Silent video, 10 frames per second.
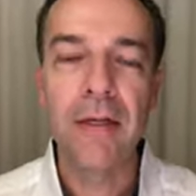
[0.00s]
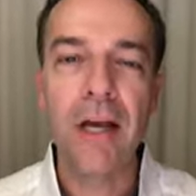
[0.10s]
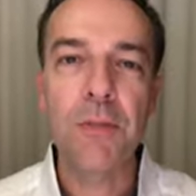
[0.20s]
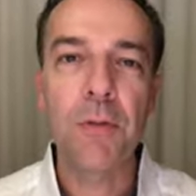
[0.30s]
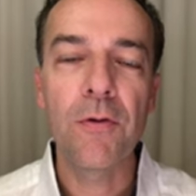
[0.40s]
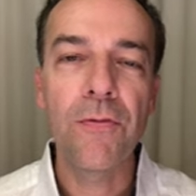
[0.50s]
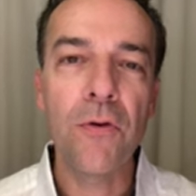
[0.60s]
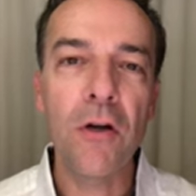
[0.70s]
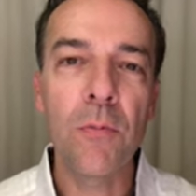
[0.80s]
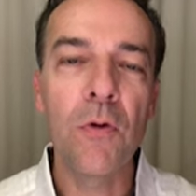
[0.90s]
Now, it's
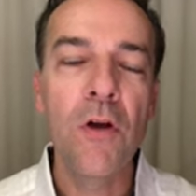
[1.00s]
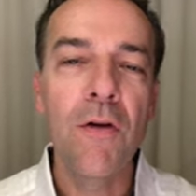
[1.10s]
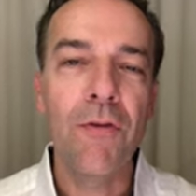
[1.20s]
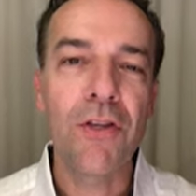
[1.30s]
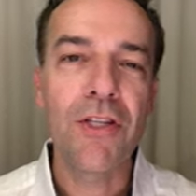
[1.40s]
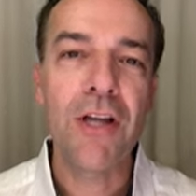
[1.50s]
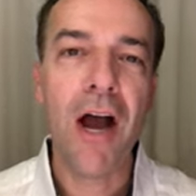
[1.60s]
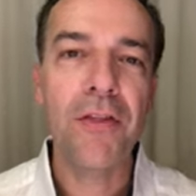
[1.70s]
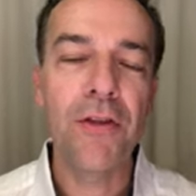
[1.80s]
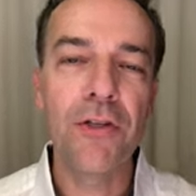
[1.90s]
preferable for the
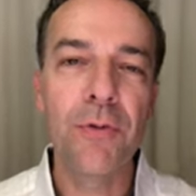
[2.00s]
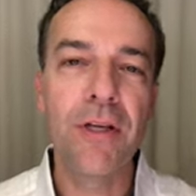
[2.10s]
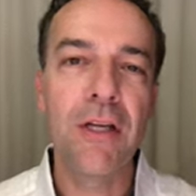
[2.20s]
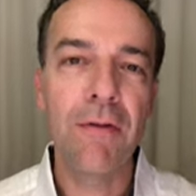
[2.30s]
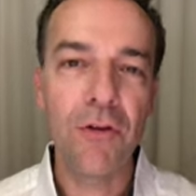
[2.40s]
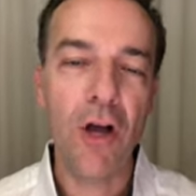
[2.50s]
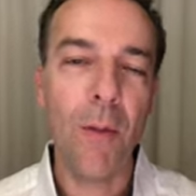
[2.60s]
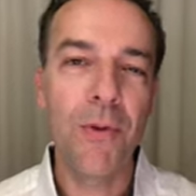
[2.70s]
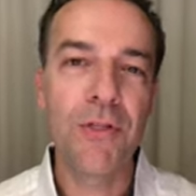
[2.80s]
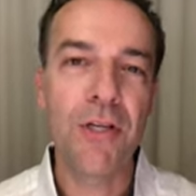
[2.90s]
stock that you're doing a covered call
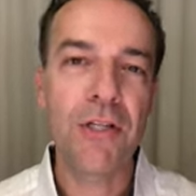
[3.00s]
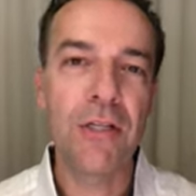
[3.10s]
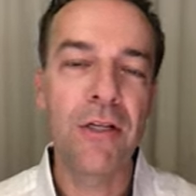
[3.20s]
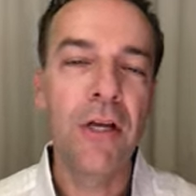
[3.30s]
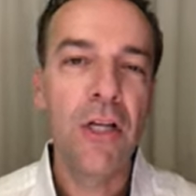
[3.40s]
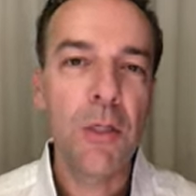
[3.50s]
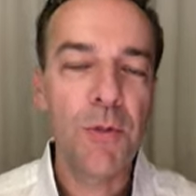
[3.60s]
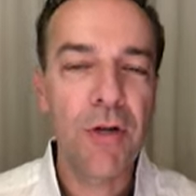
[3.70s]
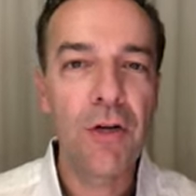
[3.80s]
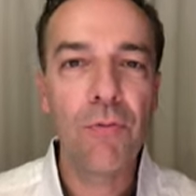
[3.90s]
position in to be
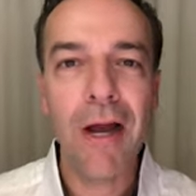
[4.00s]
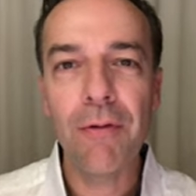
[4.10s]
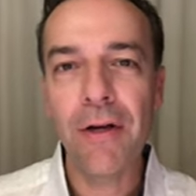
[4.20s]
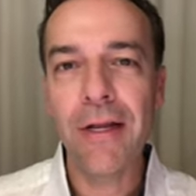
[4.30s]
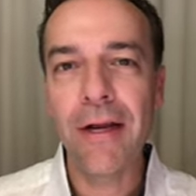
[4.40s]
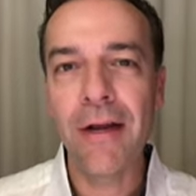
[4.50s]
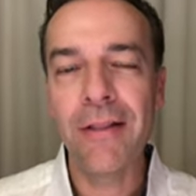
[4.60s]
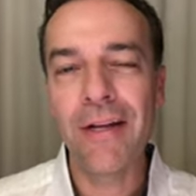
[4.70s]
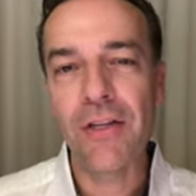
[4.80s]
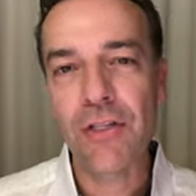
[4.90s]
trading right around an area
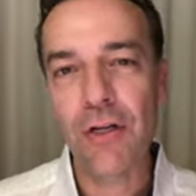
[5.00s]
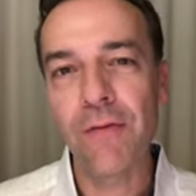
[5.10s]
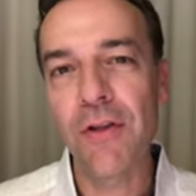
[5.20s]
that has served